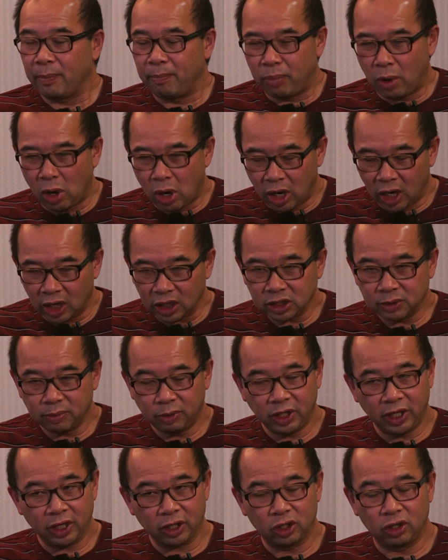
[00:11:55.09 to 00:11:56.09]

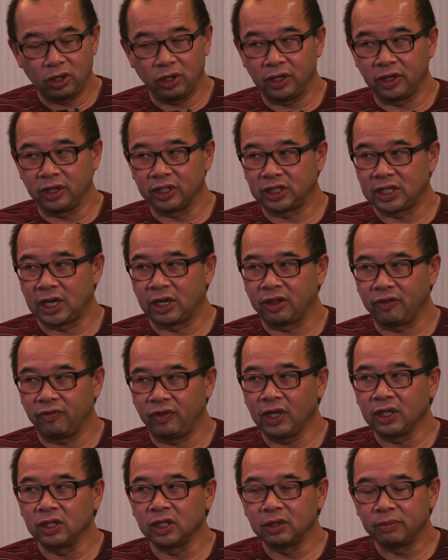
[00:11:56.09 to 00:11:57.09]
Possibly it could in the south of
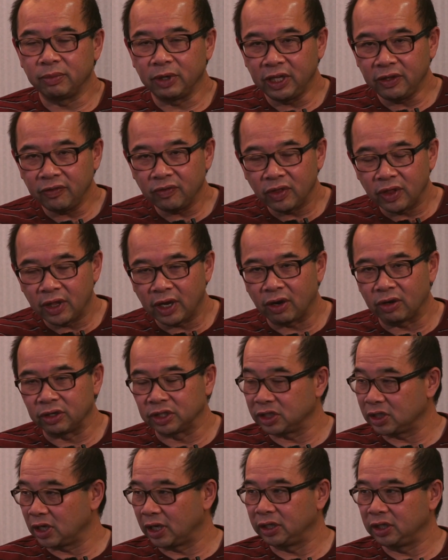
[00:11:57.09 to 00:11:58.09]
England, but even there is
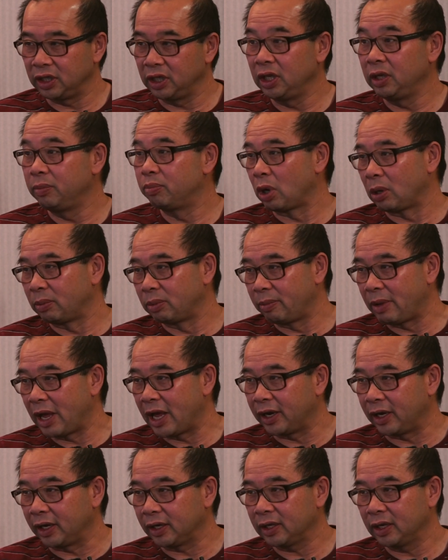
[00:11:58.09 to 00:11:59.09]
slightly
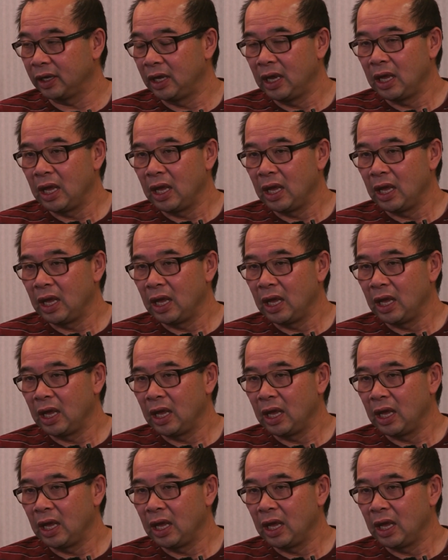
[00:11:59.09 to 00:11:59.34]
problematic.